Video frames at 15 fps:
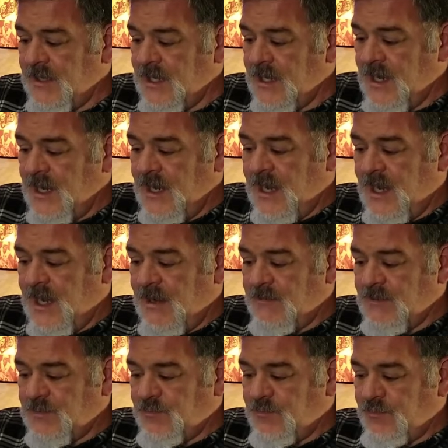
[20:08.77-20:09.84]
Was
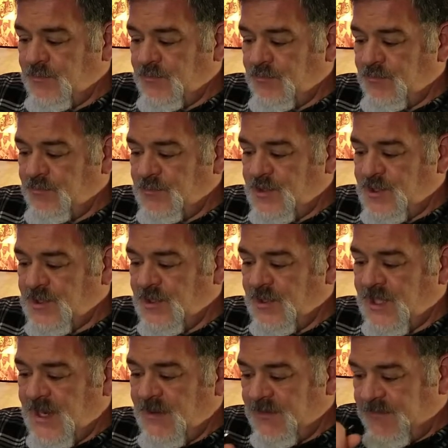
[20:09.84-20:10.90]
sure
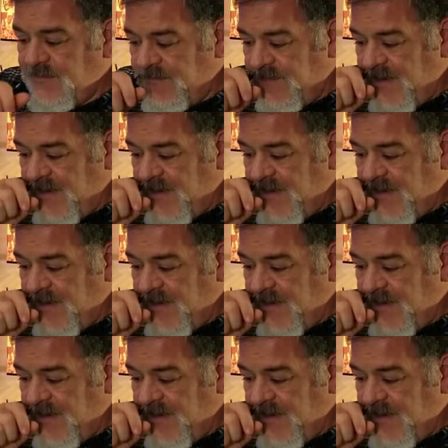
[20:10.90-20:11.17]
I'd